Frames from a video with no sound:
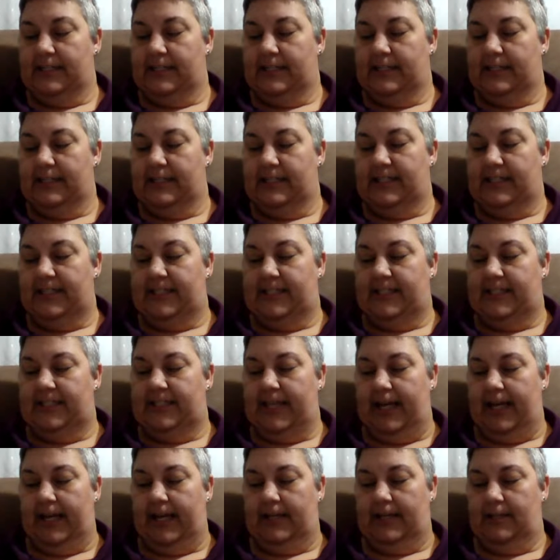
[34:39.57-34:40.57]

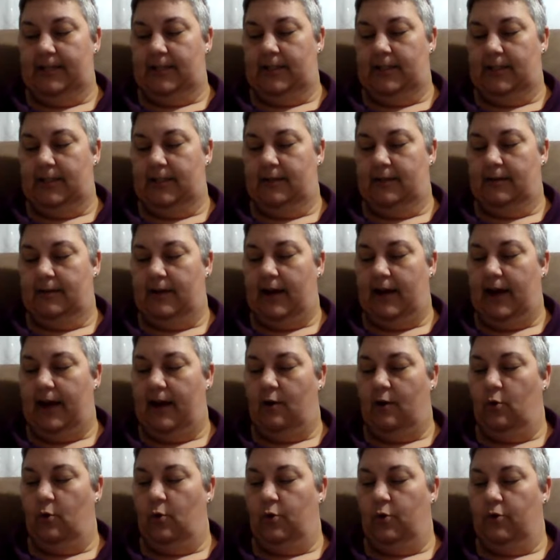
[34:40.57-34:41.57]
Sit,
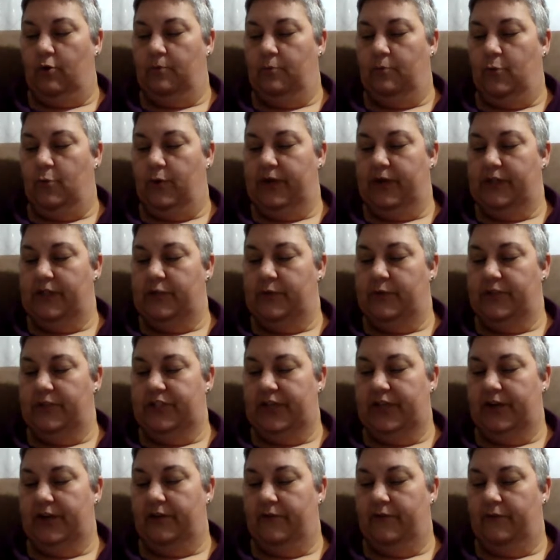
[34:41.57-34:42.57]
I ordered, pointing
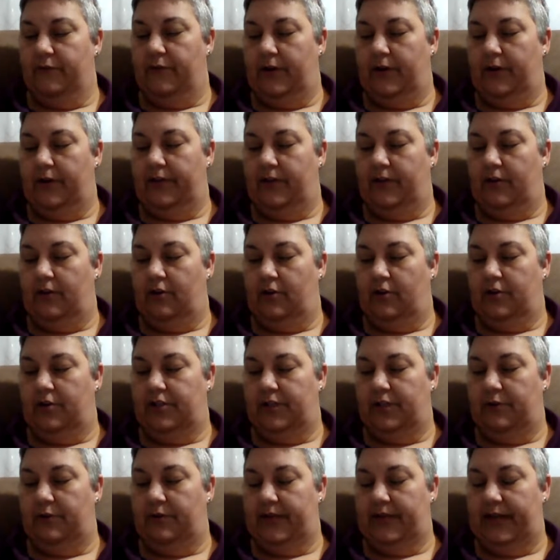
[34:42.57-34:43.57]
to a chair in front of the
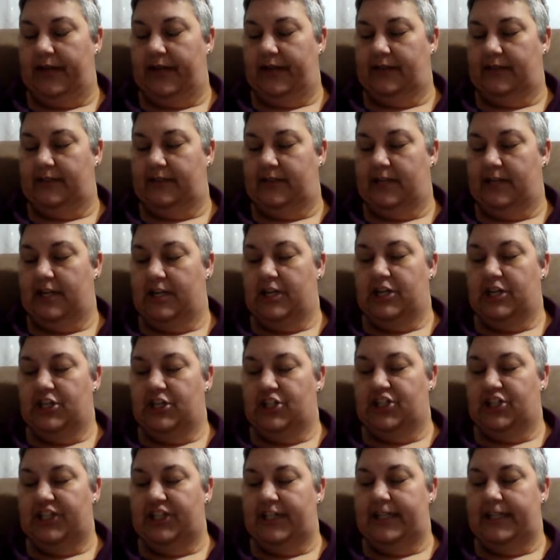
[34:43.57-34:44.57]
large oak desk.
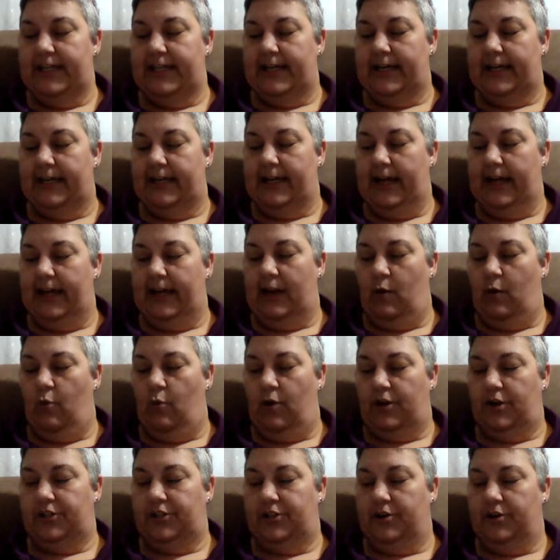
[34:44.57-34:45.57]
She did, and I
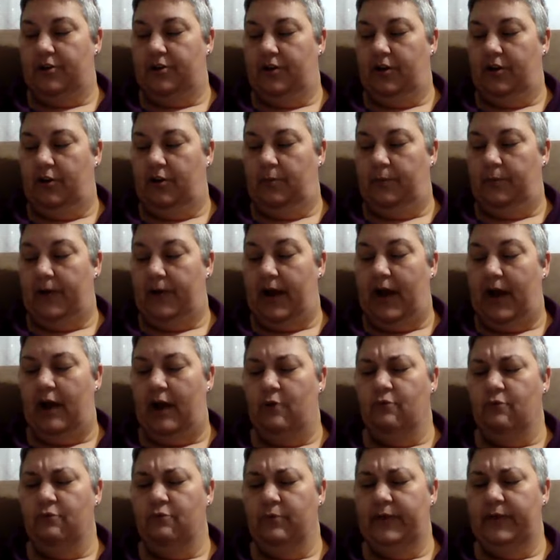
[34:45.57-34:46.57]
watched her gulp. I
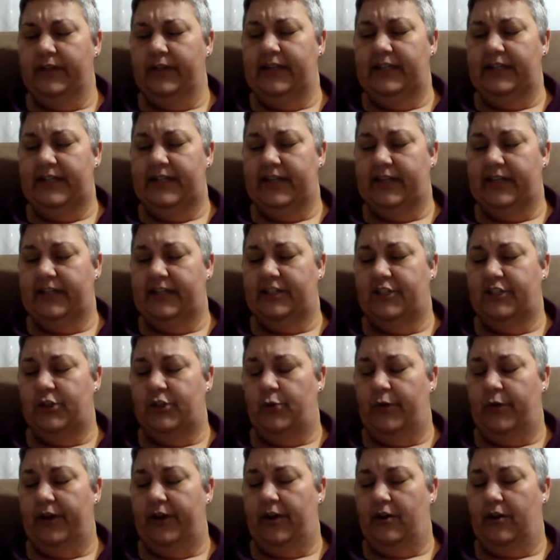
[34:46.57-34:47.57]
really did
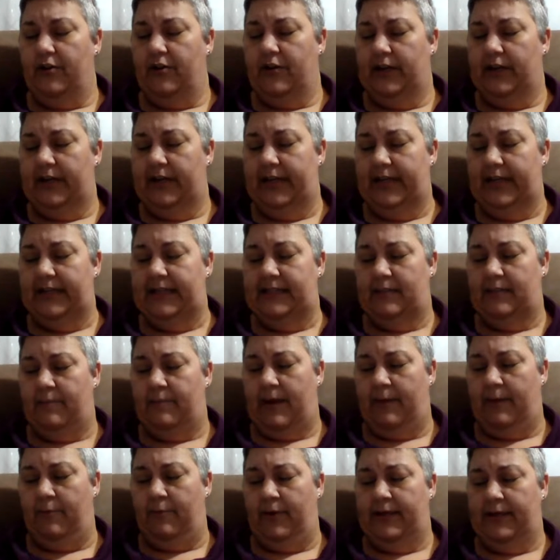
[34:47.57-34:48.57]
enjoy her unease in
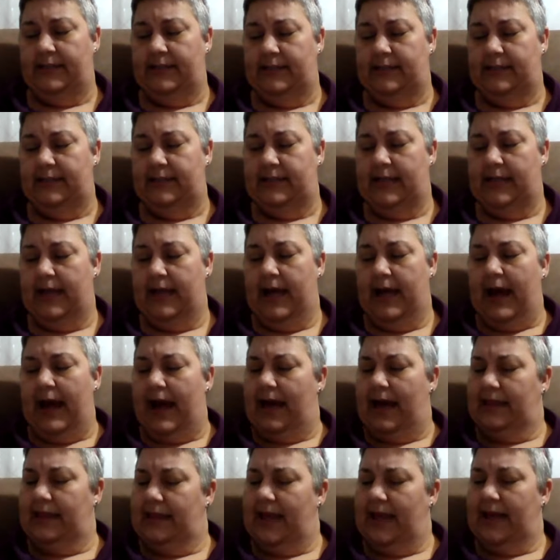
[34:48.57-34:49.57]
my presence.
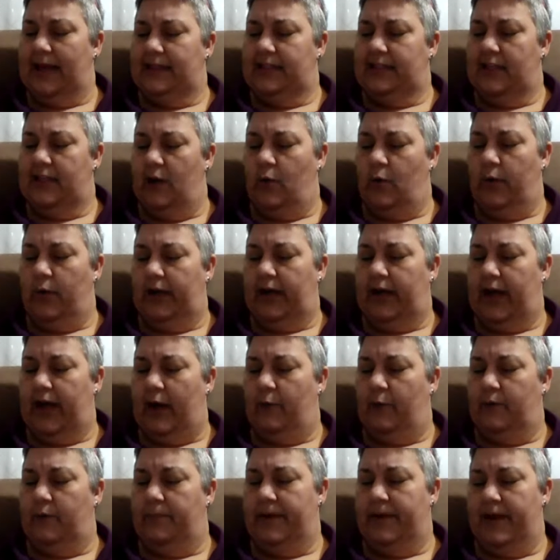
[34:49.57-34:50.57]
I liked knowing I
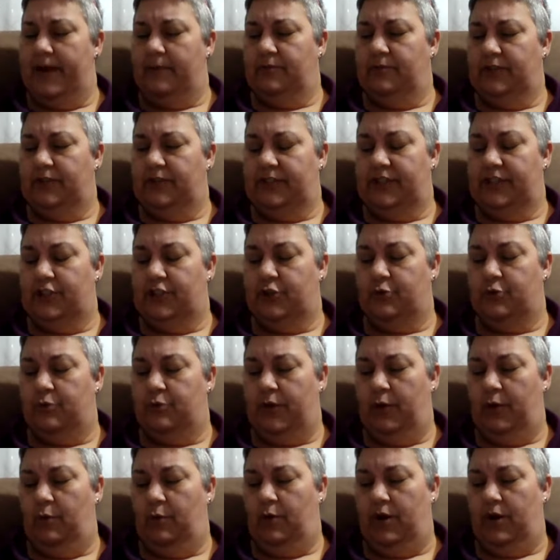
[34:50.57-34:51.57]
would be able to
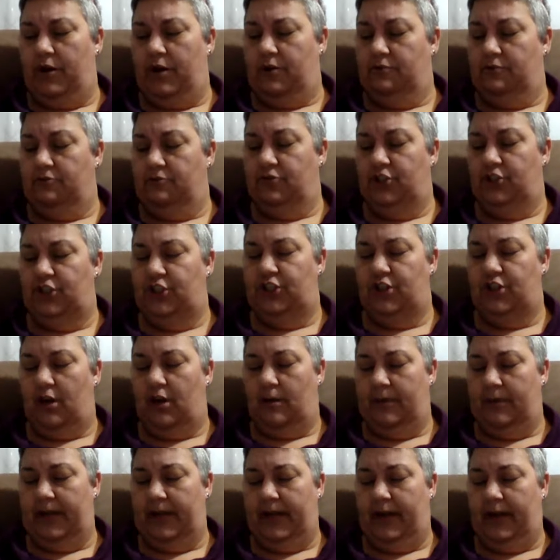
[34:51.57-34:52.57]
control her,
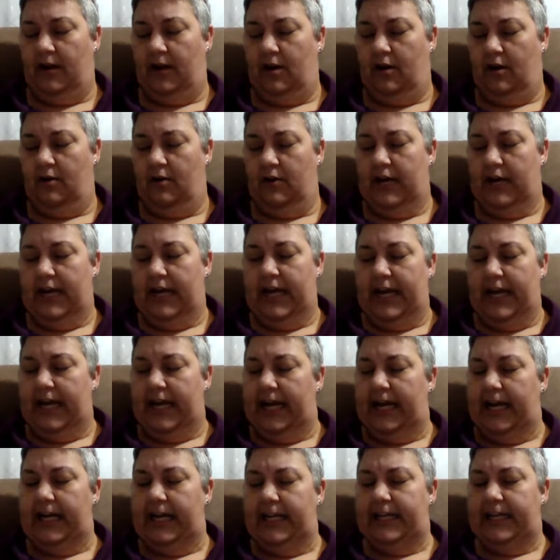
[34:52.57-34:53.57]
dominate her.
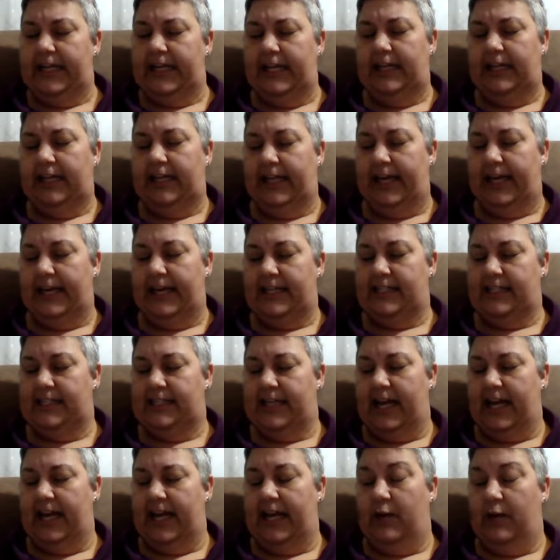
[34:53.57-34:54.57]
Anything less,
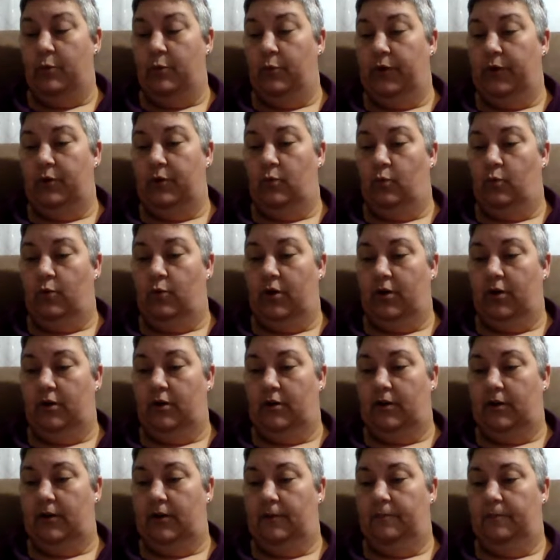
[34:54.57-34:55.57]
and it wouldn't
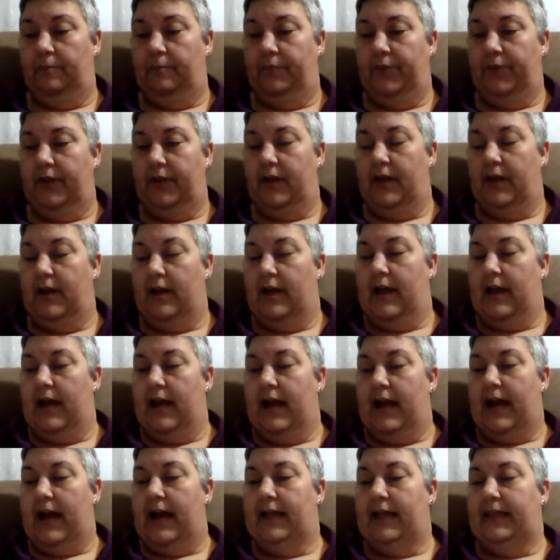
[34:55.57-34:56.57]
work.
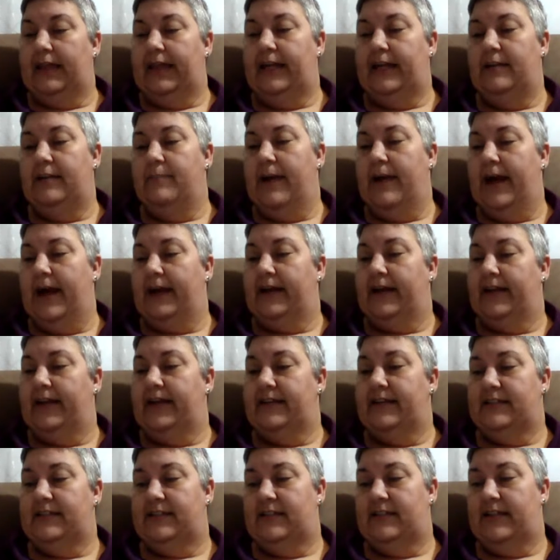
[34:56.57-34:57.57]
I leaned back
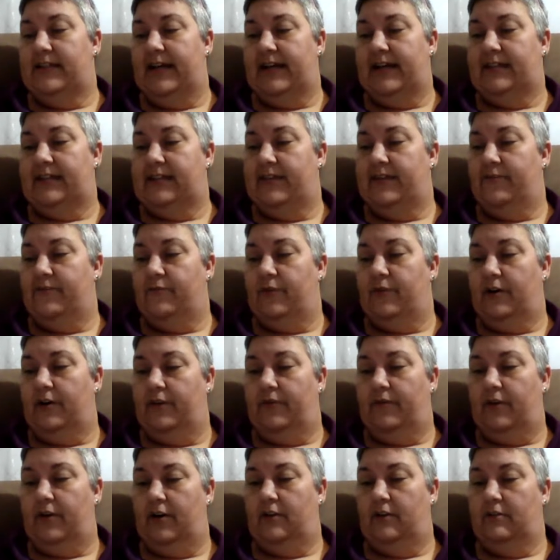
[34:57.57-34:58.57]
against the desk in front of
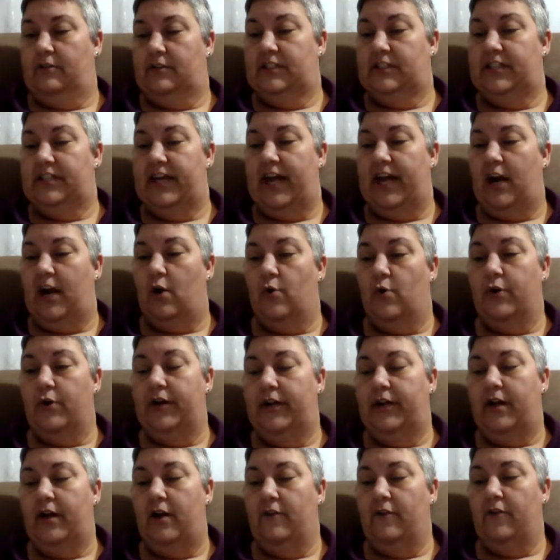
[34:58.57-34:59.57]
her,
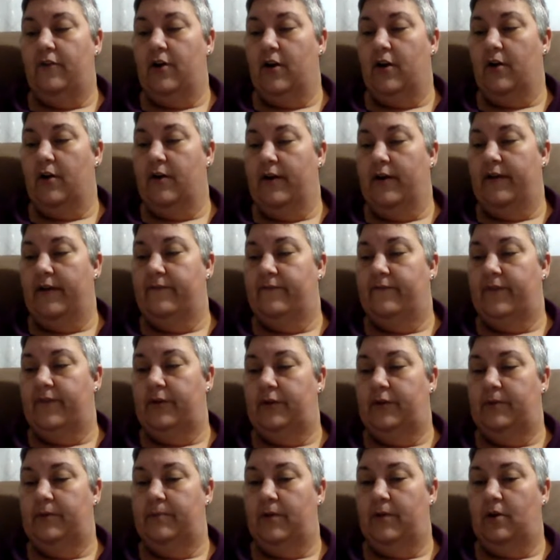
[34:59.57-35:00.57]
towering over her, and
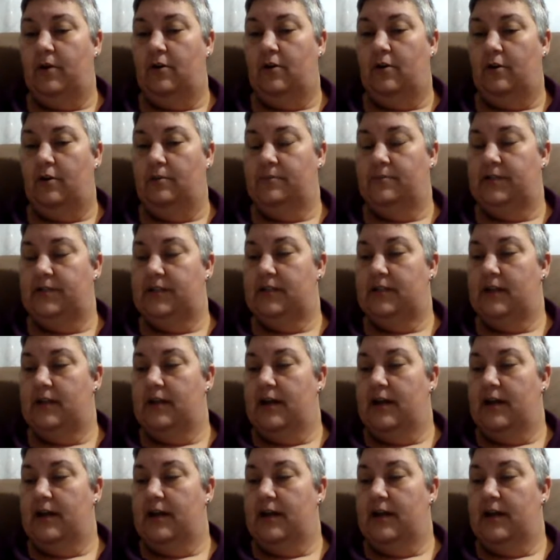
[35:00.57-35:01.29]
folded my arms.